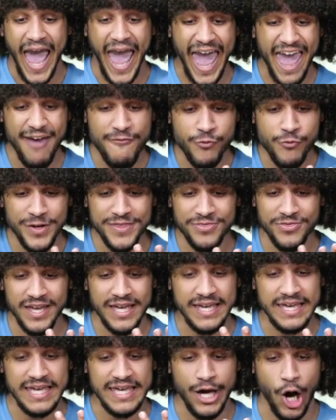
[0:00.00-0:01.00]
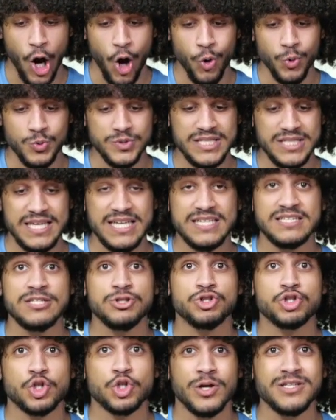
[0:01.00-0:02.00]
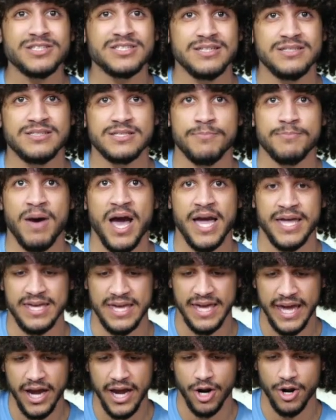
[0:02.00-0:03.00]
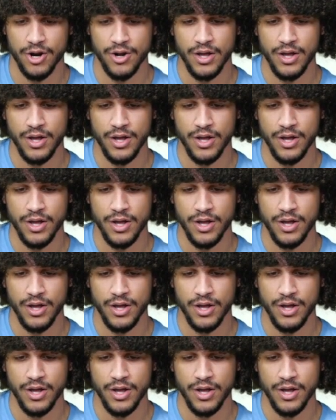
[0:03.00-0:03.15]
Everything he owns, he has entrusted to my care.